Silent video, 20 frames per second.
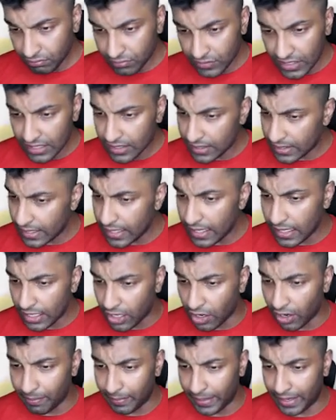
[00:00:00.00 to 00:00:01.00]
single
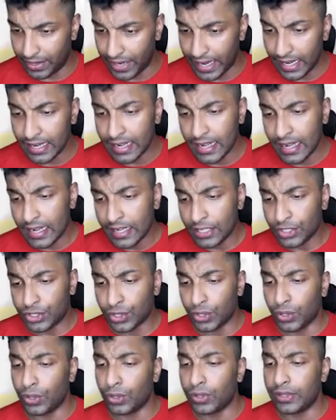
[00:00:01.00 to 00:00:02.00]
government, right?
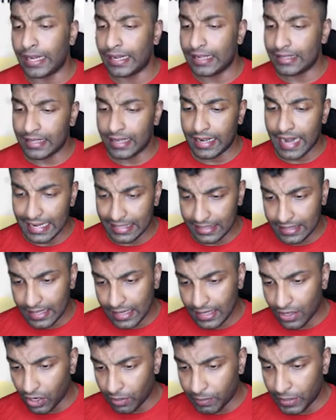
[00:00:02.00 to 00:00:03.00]
So that is a
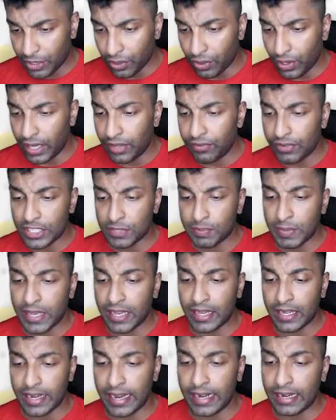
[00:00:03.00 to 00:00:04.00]
national government only, which may
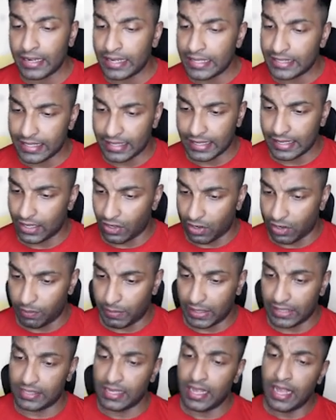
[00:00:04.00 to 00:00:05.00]
create regional
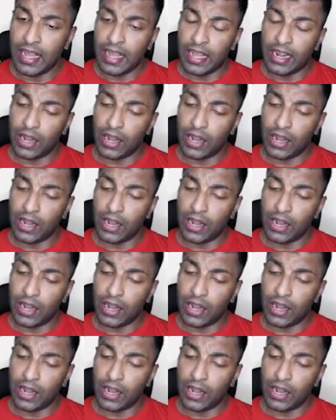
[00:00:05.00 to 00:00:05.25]
governments.